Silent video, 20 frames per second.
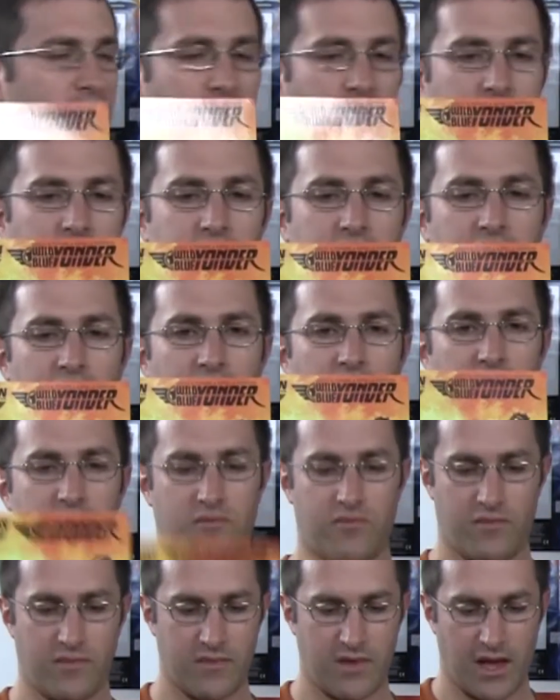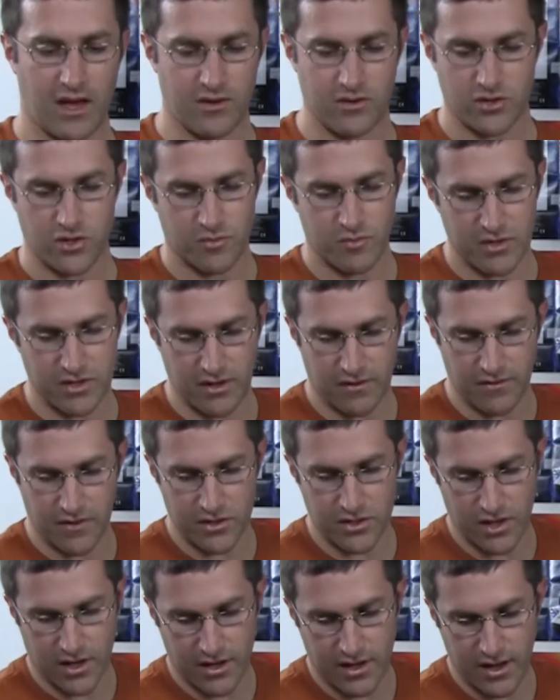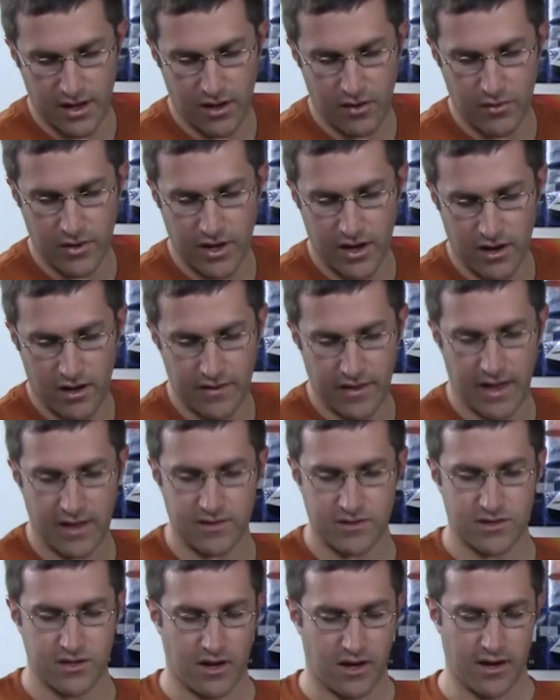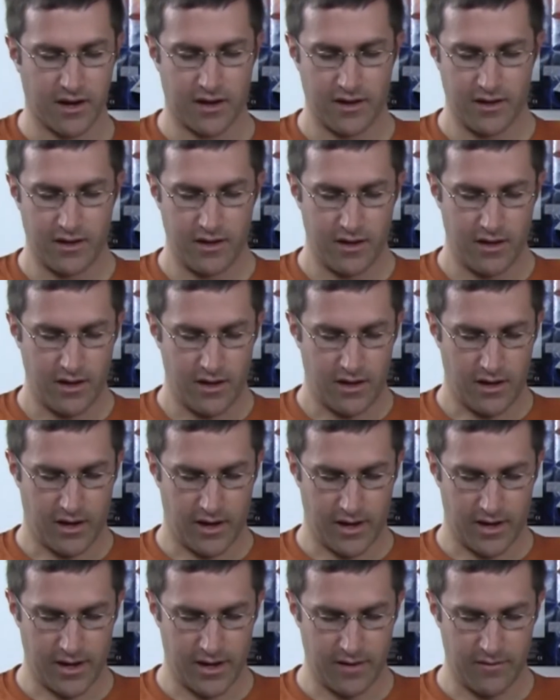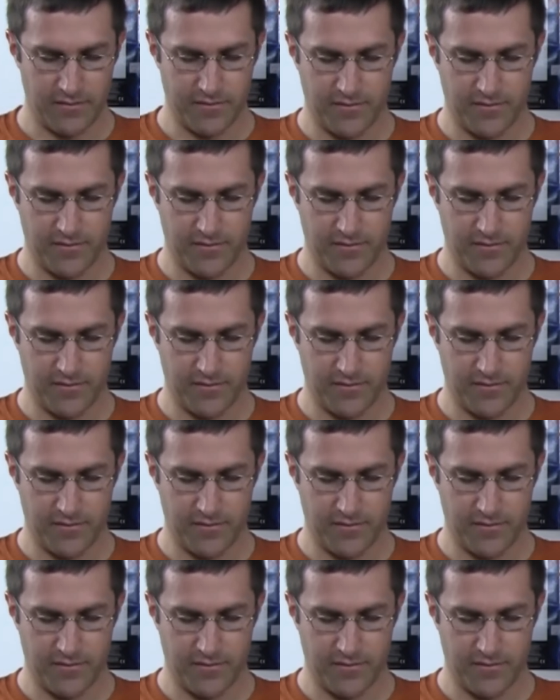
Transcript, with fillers: And uh, awesome. Yeah, you should be definitely checking that out. We got all that in stock. Uh,